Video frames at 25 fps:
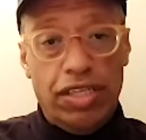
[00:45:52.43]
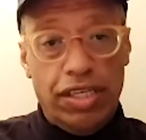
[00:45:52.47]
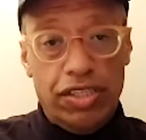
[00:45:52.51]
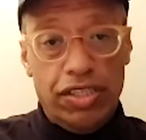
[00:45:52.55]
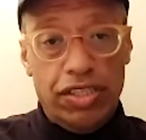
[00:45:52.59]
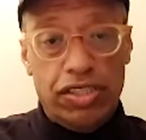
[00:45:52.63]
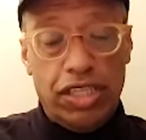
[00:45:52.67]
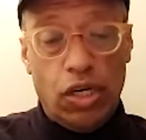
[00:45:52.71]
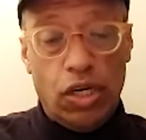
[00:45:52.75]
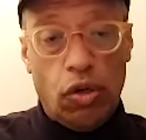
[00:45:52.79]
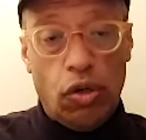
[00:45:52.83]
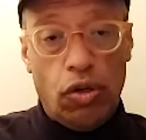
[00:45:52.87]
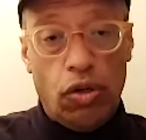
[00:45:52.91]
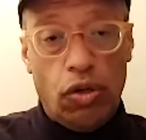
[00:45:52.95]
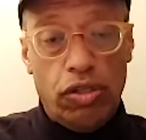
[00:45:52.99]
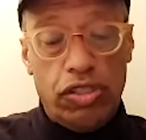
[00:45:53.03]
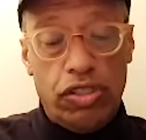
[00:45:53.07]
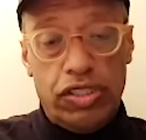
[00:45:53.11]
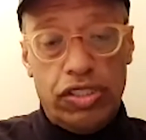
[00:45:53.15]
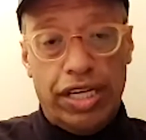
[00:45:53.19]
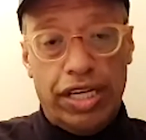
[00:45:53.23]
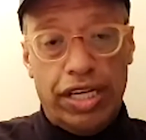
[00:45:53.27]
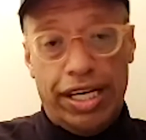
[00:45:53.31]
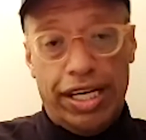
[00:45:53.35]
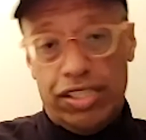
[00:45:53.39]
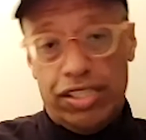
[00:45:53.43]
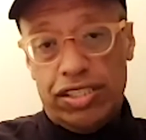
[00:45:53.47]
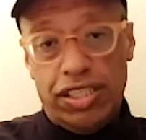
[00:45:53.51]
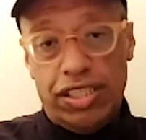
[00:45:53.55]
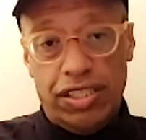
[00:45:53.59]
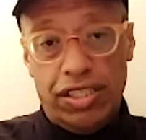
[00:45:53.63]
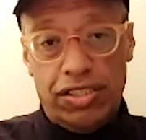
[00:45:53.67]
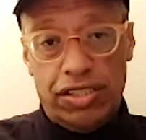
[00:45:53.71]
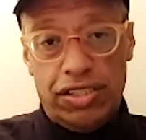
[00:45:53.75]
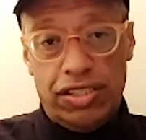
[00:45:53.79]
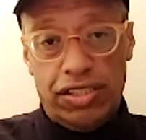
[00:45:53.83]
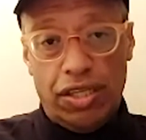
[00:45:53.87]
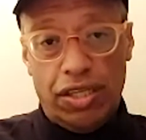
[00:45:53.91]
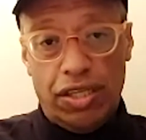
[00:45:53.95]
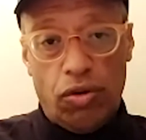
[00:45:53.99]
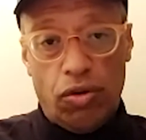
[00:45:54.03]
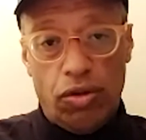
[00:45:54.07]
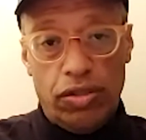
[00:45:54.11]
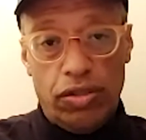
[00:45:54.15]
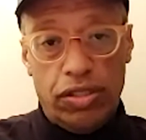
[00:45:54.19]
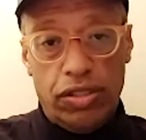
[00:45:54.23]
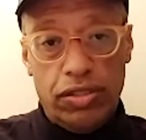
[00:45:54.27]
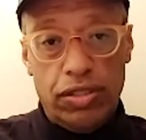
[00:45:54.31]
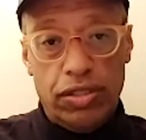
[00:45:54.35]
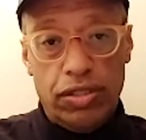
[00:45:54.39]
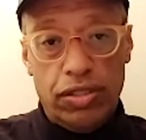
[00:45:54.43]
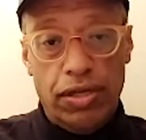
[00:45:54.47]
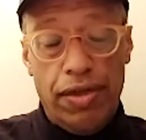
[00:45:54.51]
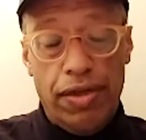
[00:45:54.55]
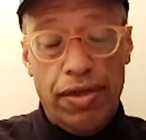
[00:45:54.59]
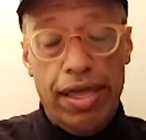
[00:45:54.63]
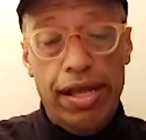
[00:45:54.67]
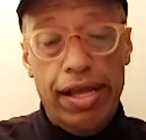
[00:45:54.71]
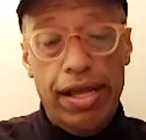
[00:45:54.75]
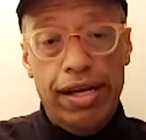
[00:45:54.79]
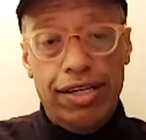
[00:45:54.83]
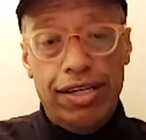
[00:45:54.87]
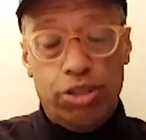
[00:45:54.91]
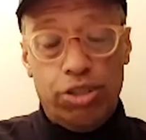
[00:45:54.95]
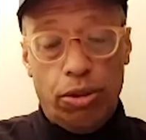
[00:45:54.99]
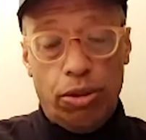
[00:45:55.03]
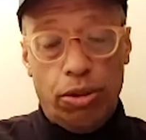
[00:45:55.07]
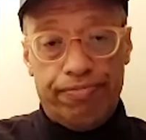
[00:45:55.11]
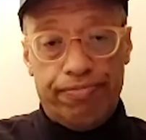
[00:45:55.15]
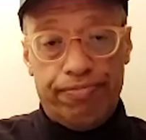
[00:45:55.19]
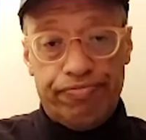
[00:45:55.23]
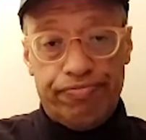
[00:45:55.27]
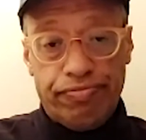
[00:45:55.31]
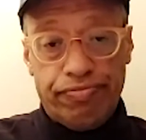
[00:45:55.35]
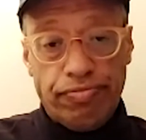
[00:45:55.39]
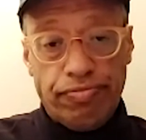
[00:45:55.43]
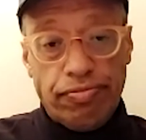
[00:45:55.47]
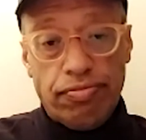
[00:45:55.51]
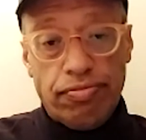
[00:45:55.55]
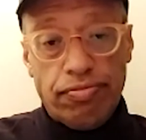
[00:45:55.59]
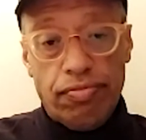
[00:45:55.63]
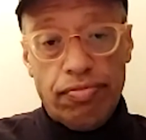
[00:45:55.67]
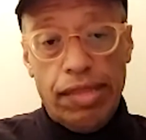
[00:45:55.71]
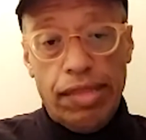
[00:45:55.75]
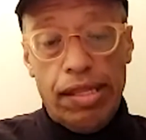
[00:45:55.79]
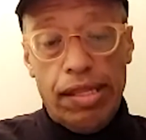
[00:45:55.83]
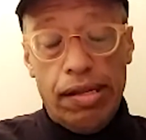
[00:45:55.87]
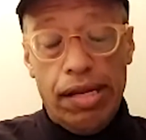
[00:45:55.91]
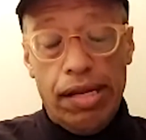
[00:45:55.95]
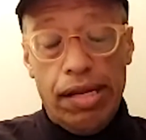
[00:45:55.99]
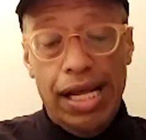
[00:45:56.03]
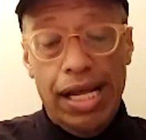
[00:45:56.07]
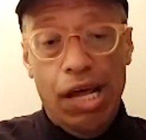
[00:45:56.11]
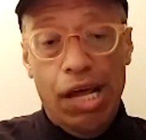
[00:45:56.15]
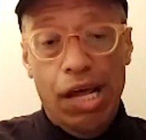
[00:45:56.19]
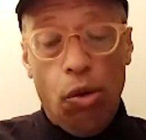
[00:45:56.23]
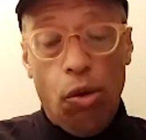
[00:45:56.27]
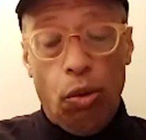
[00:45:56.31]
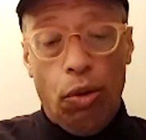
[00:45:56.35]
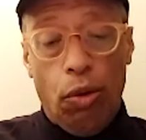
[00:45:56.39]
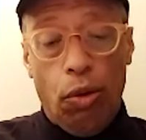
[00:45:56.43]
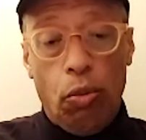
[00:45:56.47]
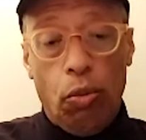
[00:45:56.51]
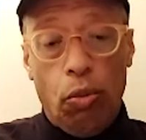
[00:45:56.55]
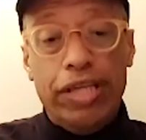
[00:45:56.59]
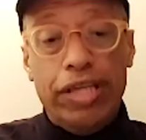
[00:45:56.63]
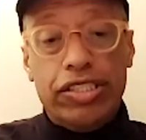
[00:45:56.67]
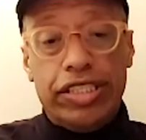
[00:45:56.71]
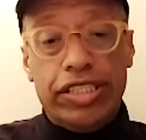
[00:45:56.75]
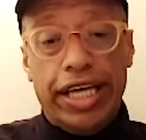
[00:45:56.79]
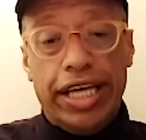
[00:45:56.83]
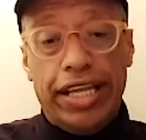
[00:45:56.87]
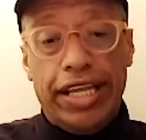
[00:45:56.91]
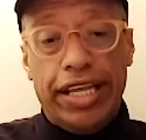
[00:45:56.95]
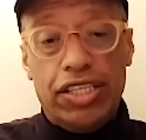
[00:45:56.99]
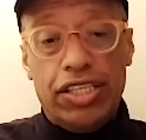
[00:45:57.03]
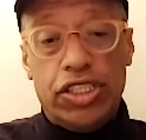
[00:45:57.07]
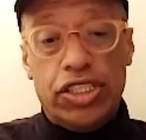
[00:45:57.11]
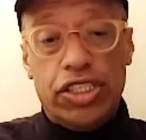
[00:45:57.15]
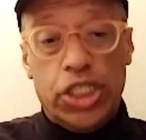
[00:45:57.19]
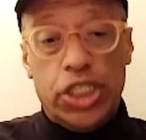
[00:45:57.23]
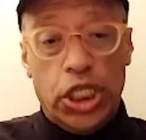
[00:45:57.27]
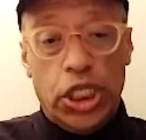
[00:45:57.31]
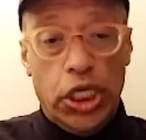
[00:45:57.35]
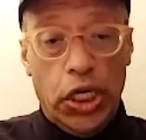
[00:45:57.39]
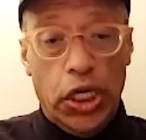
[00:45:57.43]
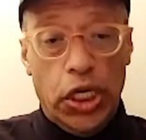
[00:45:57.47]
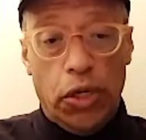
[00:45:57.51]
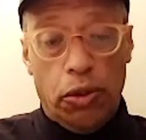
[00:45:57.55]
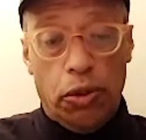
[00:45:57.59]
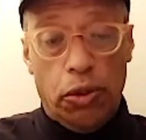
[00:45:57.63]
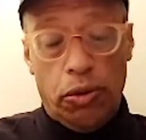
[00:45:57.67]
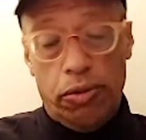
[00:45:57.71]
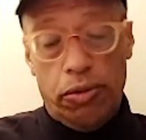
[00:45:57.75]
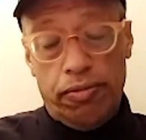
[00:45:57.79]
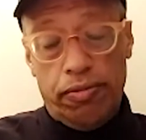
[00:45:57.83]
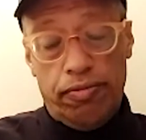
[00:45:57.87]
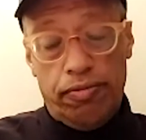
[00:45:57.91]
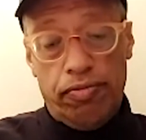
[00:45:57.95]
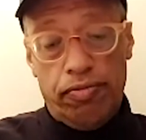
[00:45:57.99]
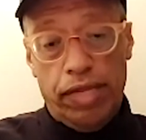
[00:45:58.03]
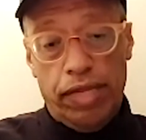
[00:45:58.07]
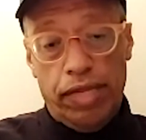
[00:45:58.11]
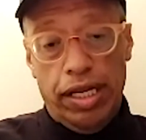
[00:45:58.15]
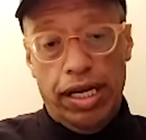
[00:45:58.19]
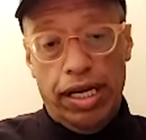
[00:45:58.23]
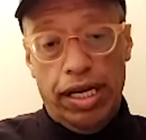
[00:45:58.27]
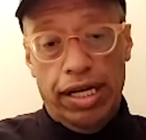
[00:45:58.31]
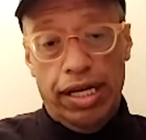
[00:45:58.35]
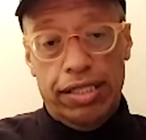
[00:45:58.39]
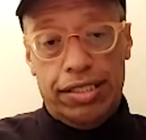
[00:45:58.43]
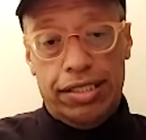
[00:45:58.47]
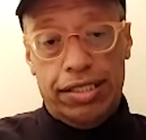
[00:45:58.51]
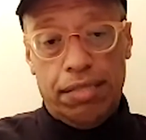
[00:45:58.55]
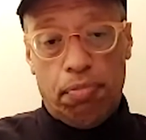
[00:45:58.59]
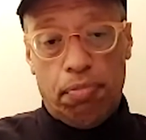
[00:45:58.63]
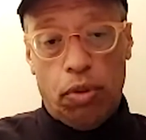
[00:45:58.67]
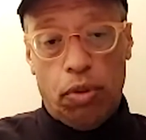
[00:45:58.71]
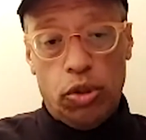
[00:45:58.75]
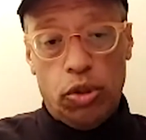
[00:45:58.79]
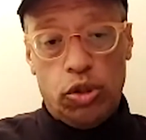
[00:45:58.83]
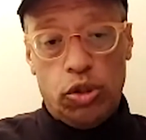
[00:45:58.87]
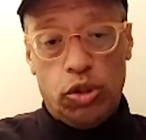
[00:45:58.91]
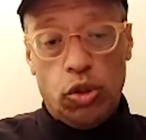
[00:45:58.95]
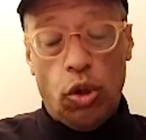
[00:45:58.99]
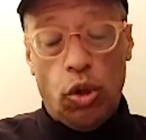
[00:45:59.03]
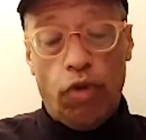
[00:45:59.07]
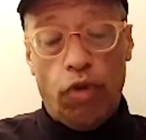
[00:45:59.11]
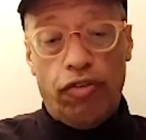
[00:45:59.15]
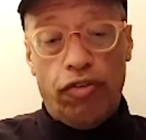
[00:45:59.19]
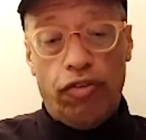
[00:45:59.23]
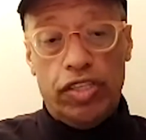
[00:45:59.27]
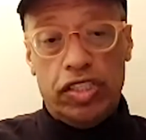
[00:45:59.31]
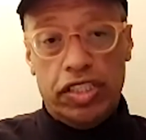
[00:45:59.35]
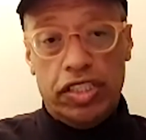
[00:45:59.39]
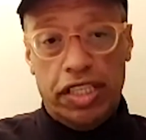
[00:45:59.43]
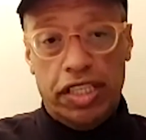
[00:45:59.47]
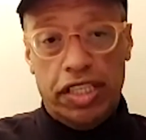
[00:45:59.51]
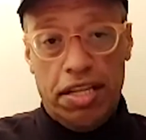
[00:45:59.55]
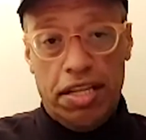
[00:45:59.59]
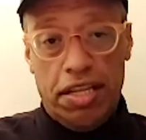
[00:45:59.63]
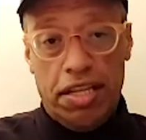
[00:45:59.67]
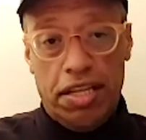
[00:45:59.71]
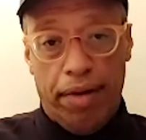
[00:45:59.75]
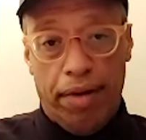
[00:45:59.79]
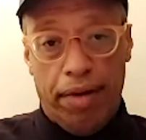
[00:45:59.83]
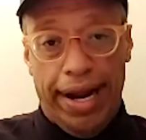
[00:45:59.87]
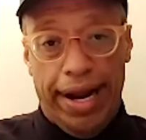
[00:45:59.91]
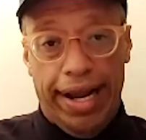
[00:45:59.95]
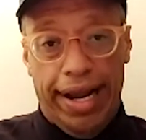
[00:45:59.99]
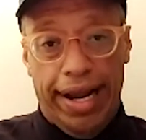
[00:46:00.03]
If the brand does not go across all the business functions, then I would argue and say brand, okay, it's just marketing, but it's not true.